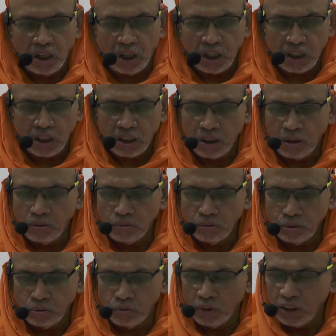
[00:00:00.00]
And now
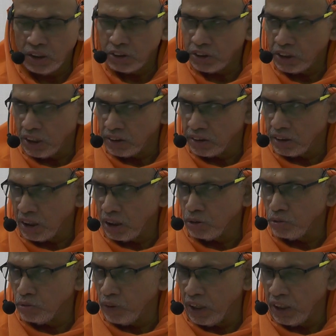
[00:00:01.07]
you want Shastra
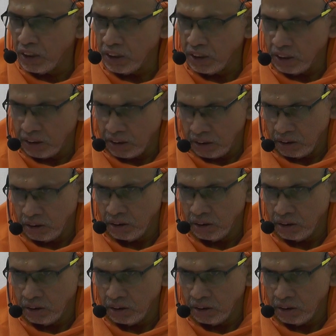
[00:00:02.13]
to validate